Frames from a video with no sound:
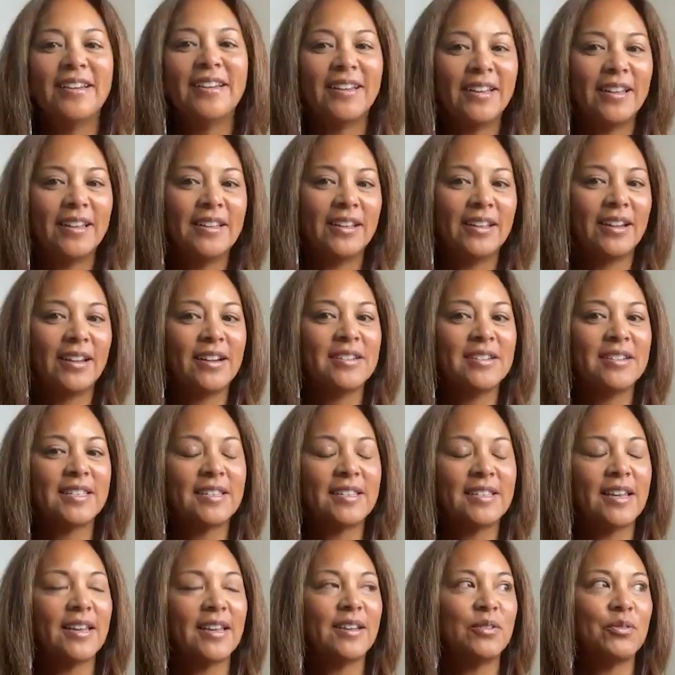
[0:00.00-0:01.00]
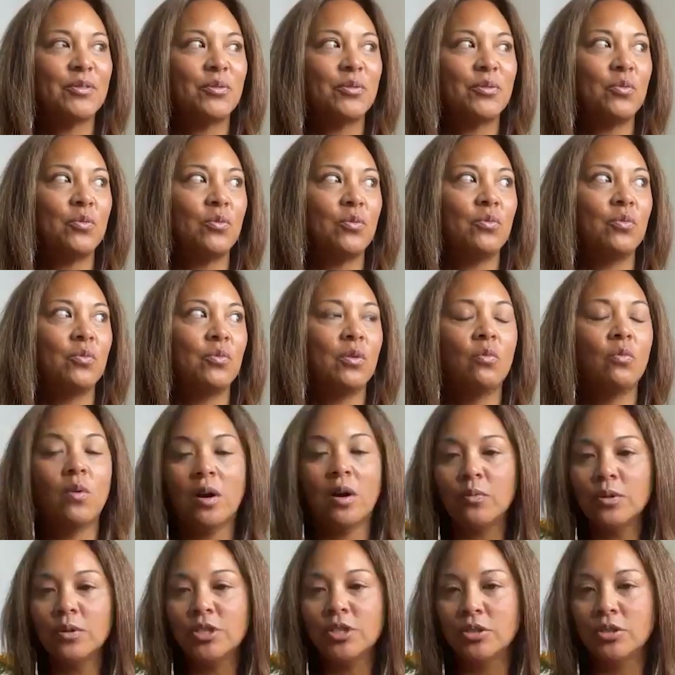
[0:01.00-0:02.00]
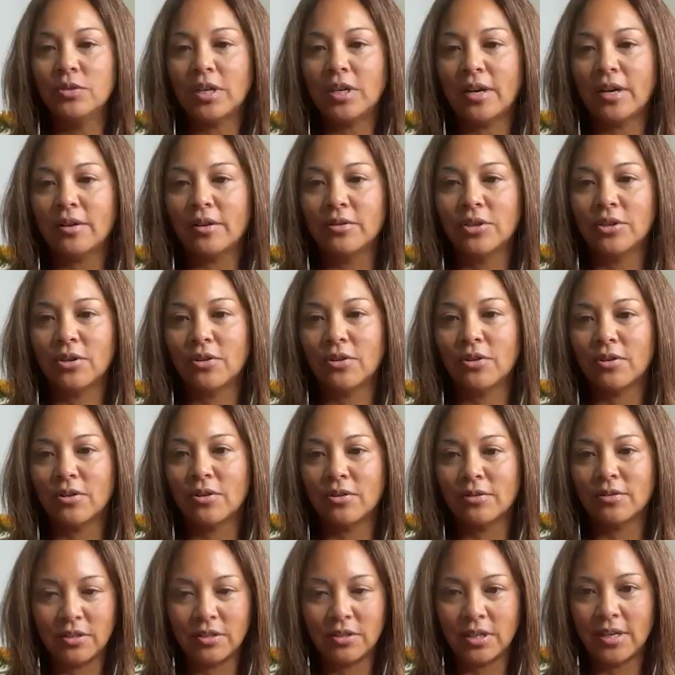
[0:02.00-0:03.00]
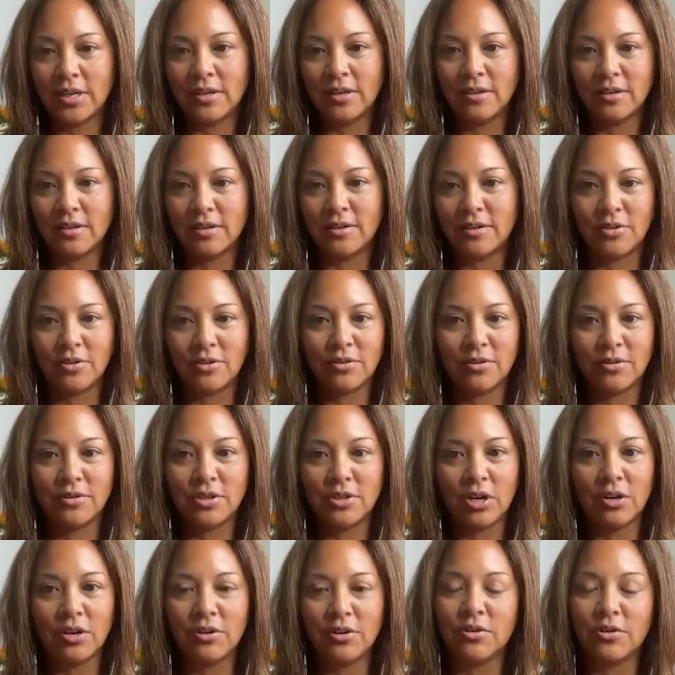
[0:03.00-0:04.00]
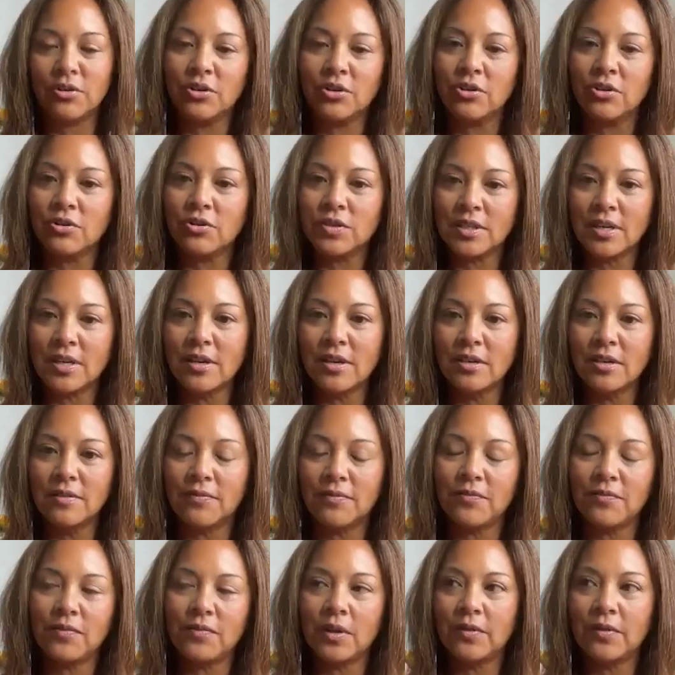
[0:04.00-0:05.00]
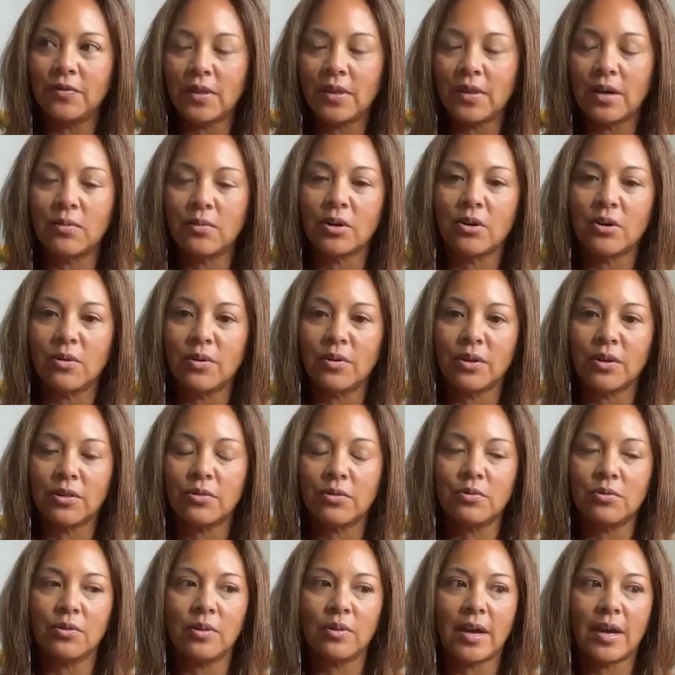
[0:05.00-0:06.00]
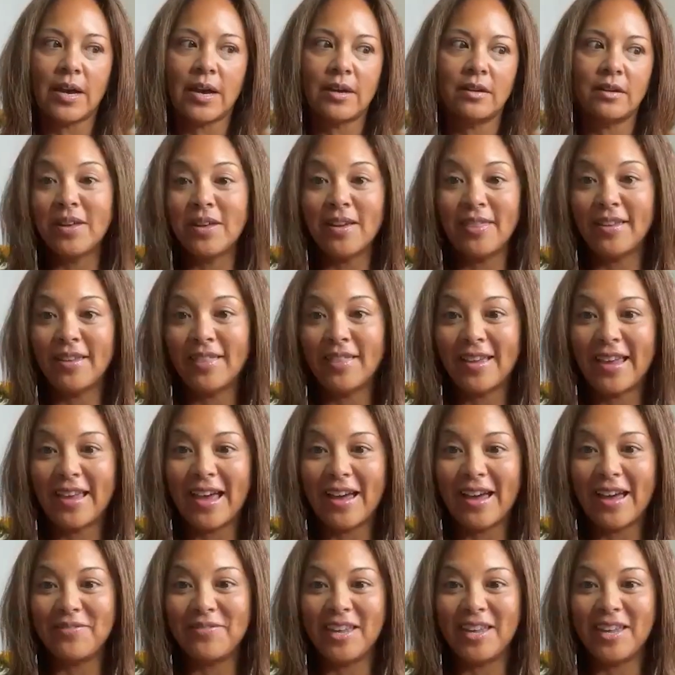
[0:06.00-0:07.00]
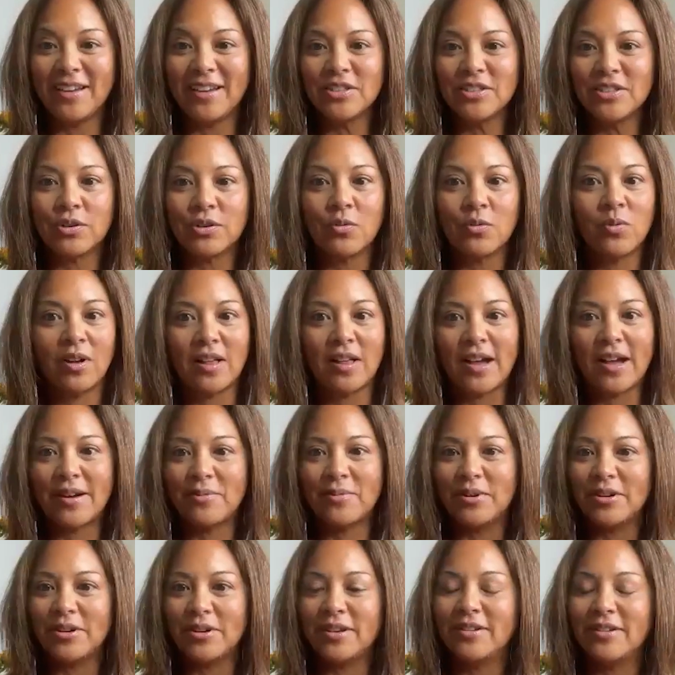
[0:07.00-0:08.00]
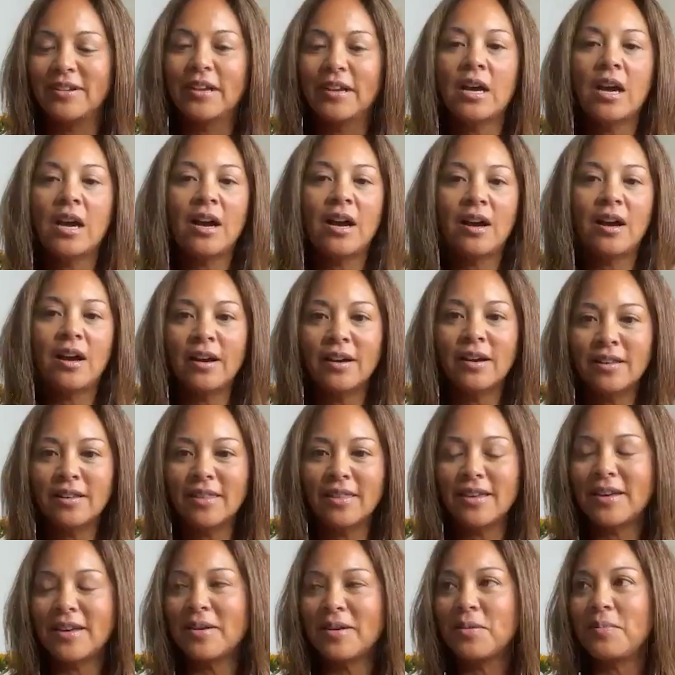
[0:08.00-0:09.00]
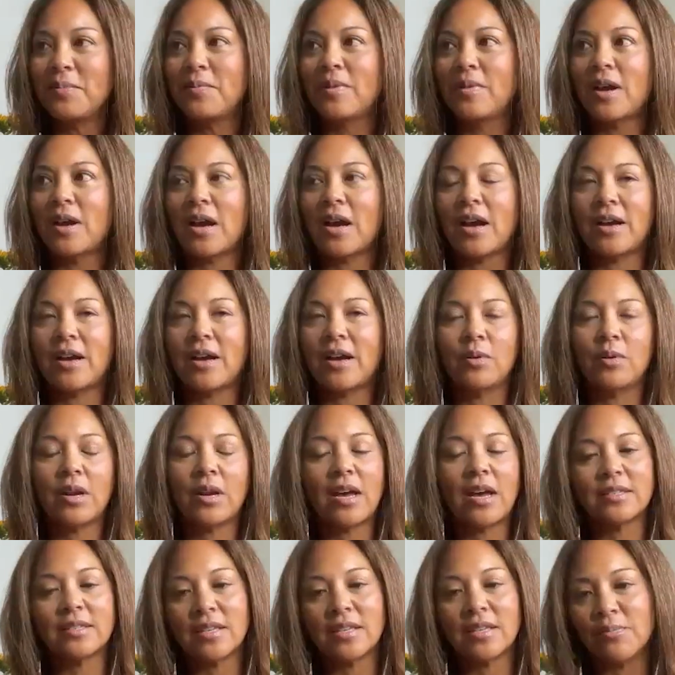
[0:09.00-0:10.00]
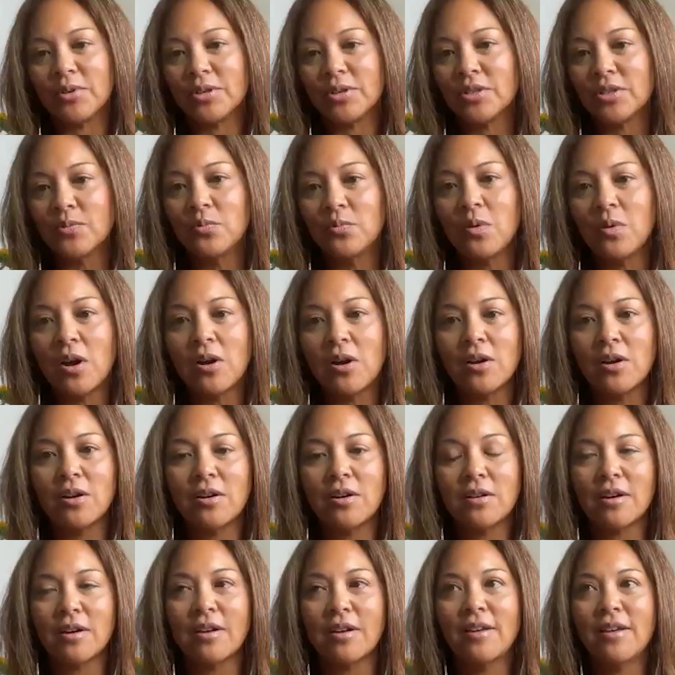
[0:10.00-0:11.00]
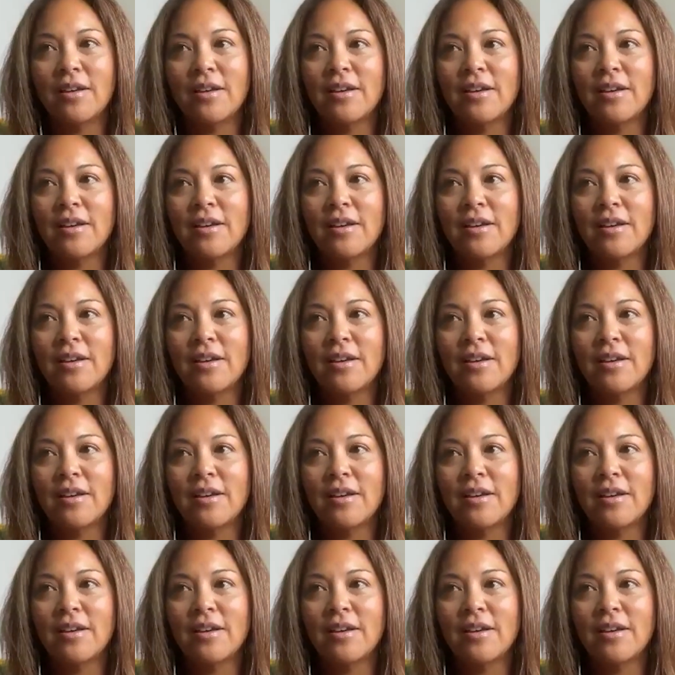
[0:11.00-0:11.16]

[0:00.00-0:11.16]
and then I say, well, what would you tell your kid, your daughter, your son, if they were going through that? And then they have the answer. Well, I would hug them. I would ask them what's wrong.